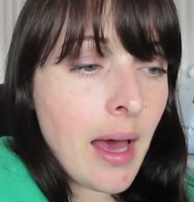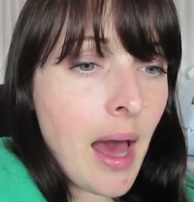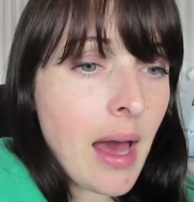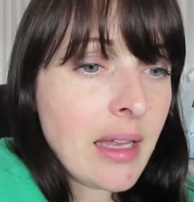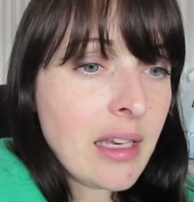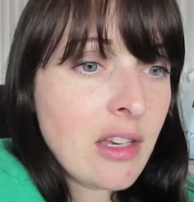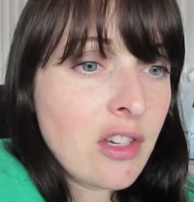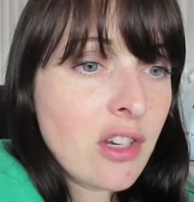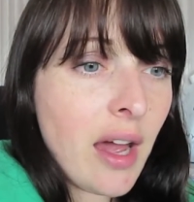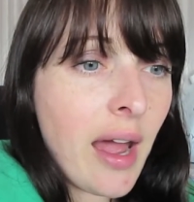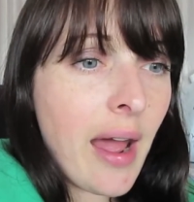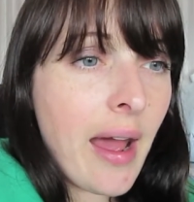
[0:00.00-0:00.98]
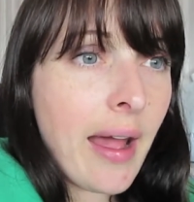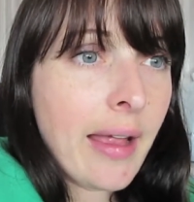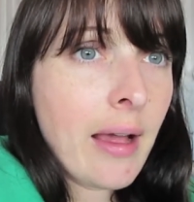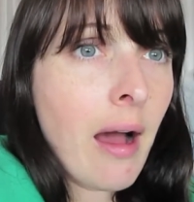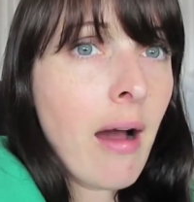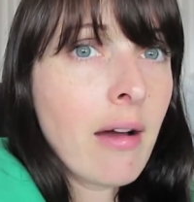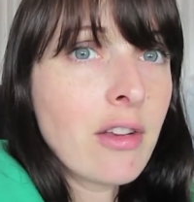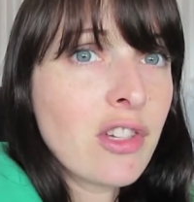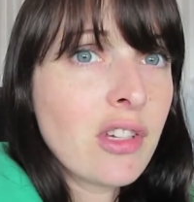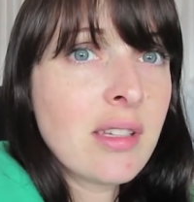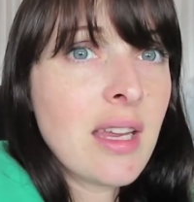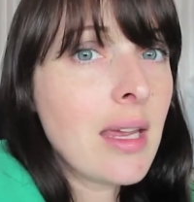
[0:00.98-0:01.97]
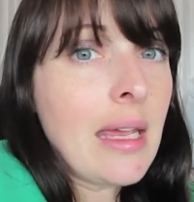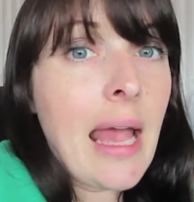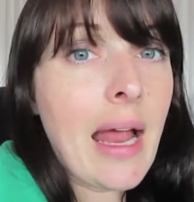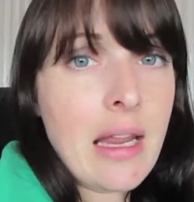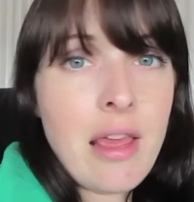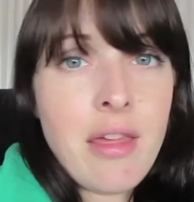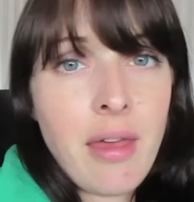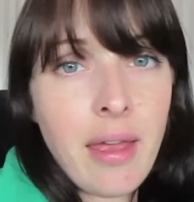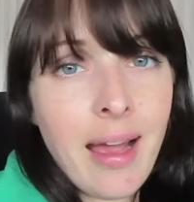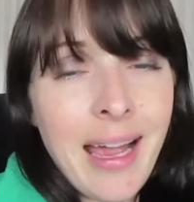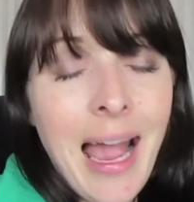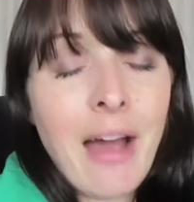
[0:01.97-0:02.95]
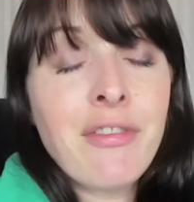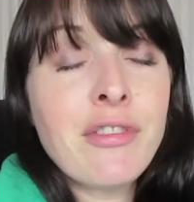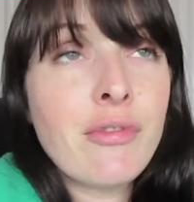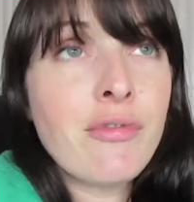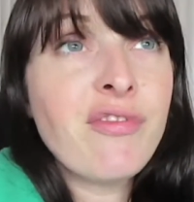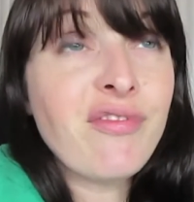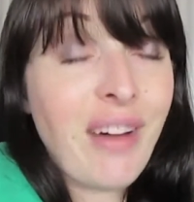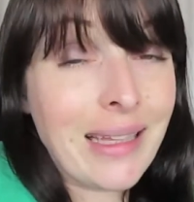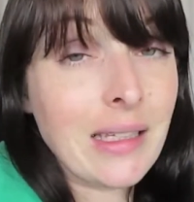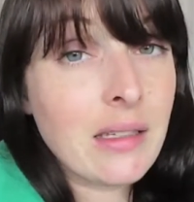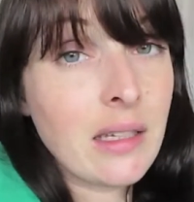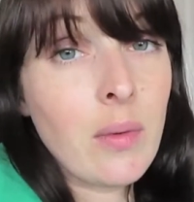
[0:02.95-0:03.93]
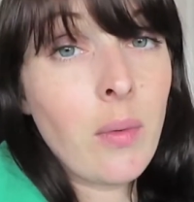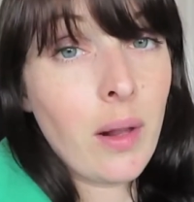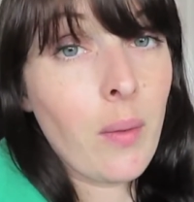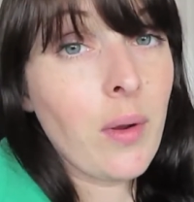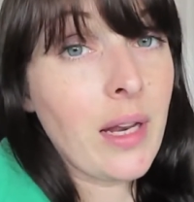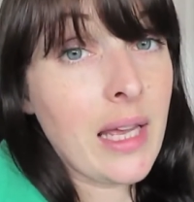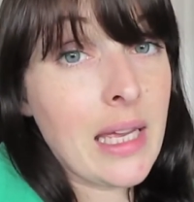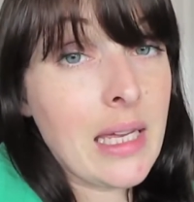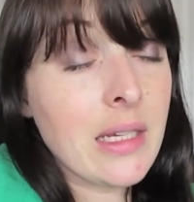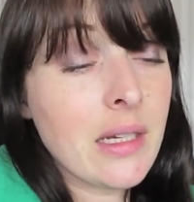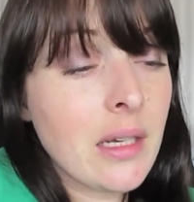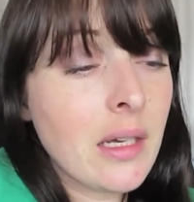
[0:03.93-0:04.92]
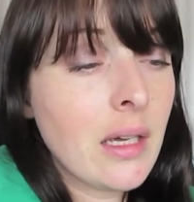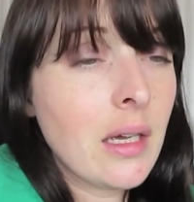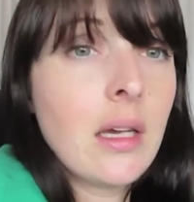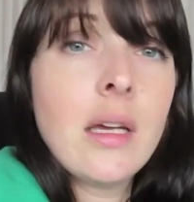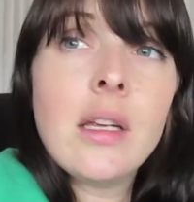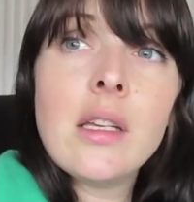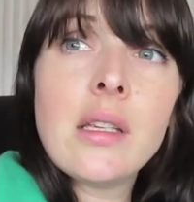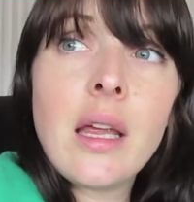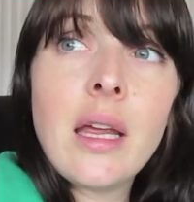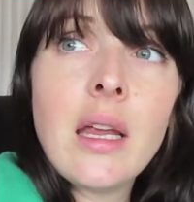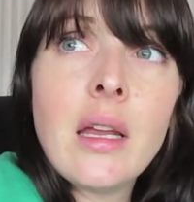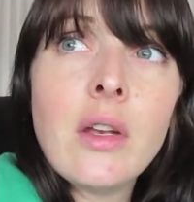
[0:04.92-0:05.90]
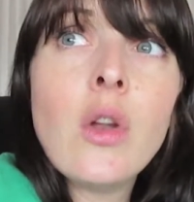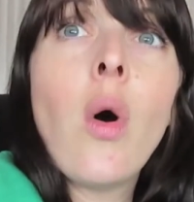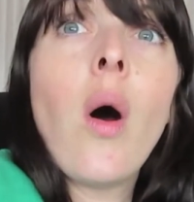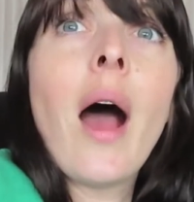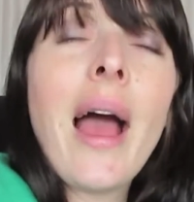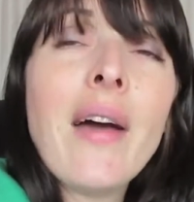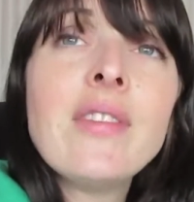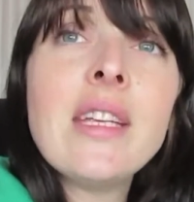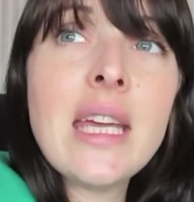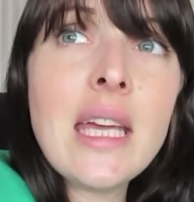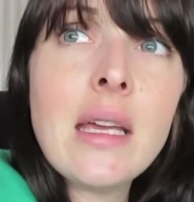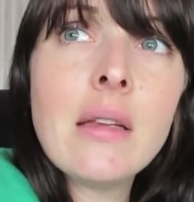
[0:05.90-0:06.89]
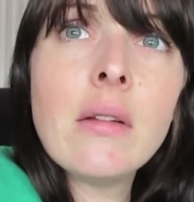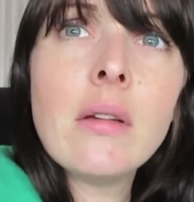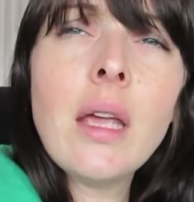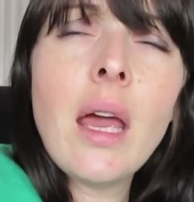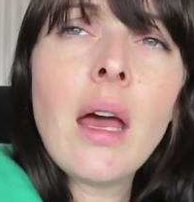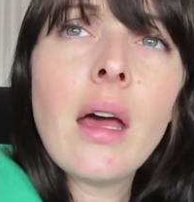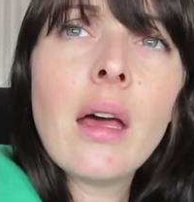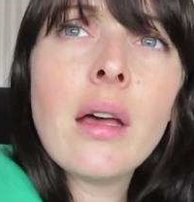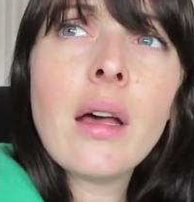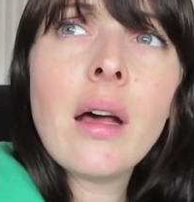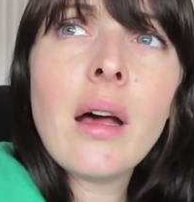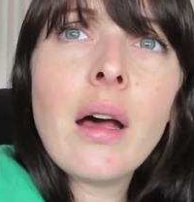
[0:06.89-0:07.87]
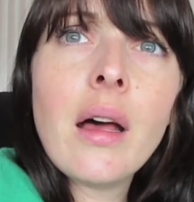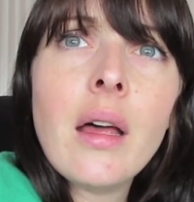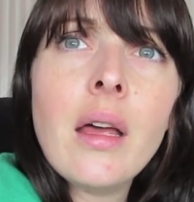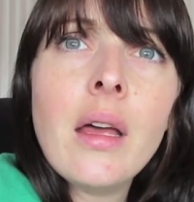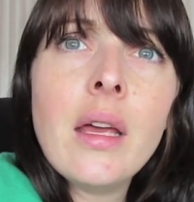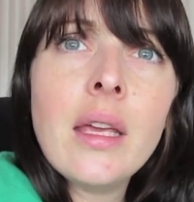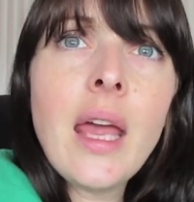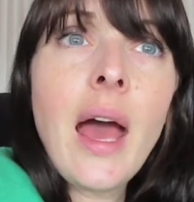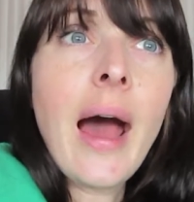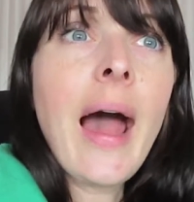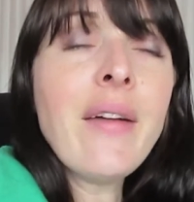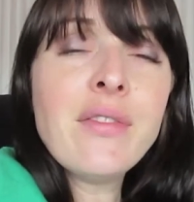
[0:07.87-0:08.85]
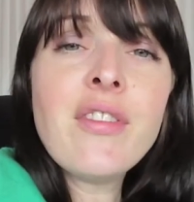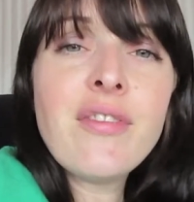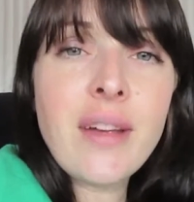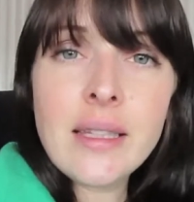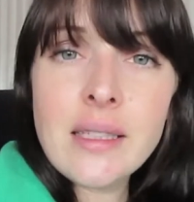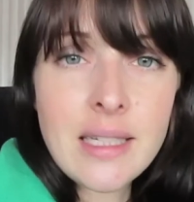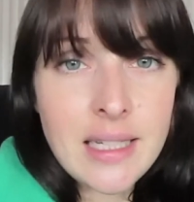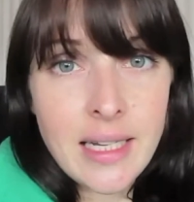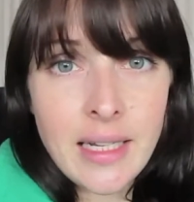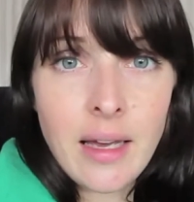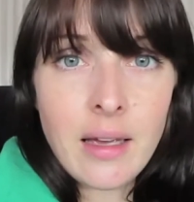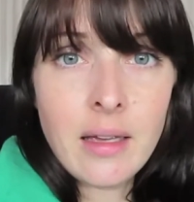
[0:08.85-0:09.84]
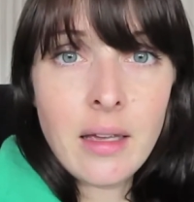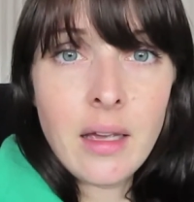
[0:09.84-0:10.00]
And I can't just eat anything. I have to fancy what I want to eat. So, no, I have to, no, yeah, I have to fancy dinner.